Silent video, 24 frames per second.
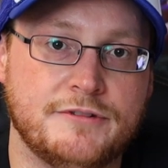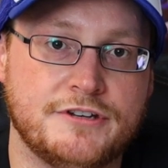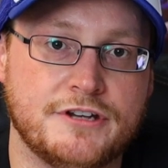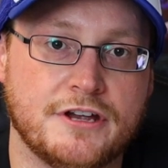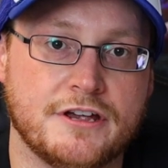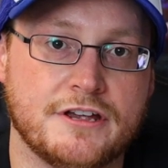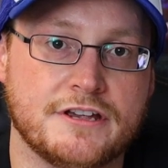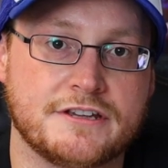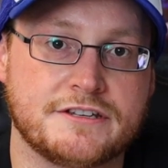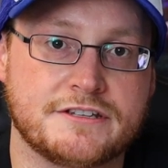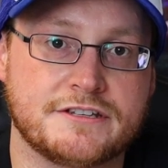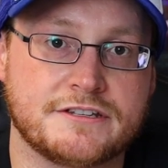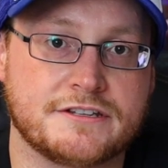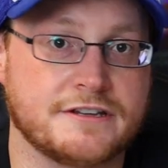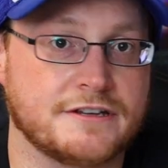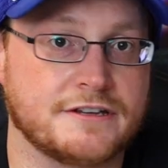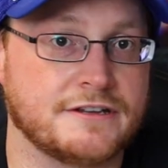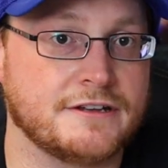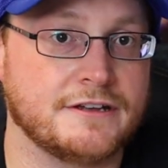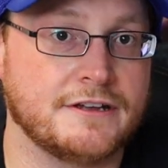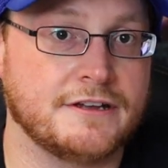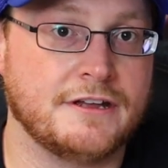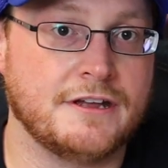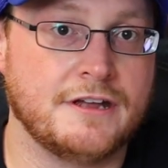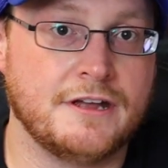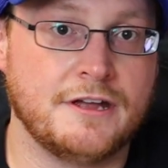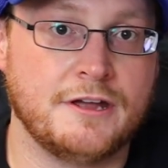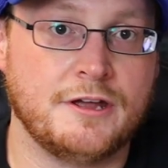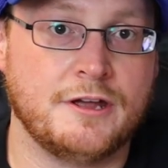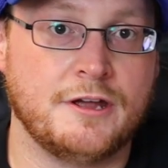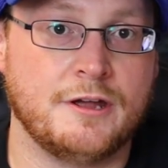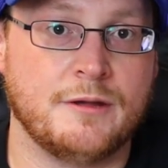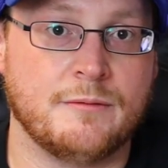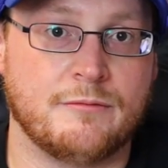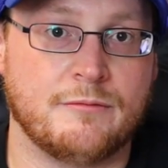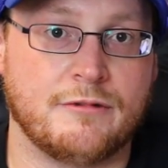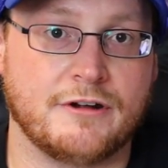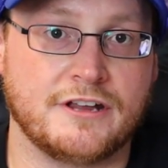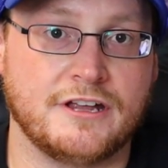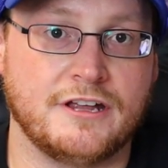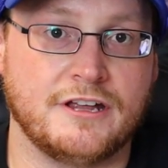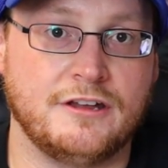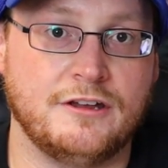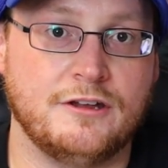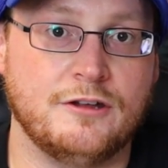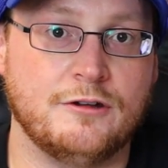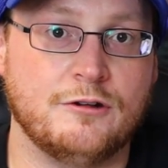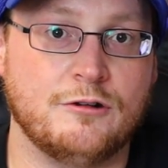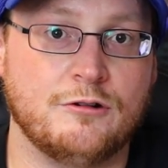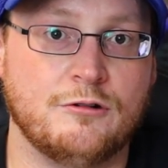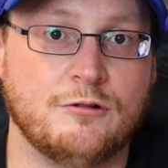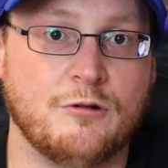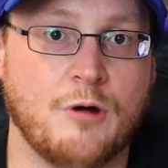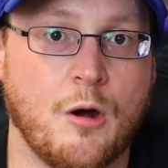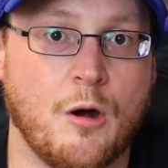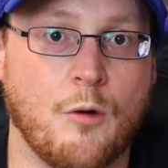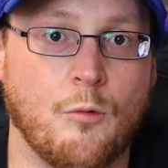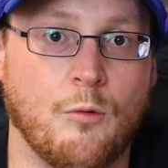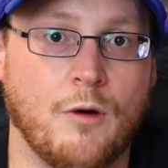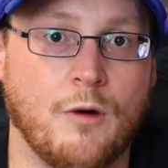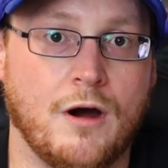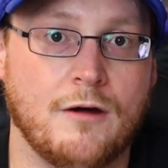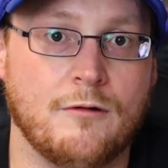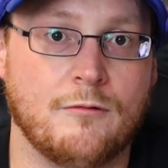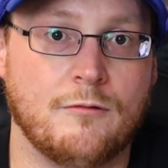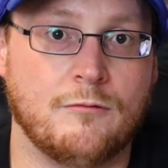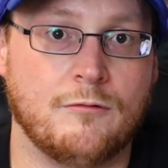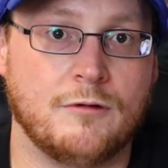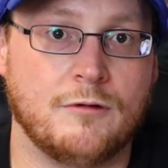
just bringing you what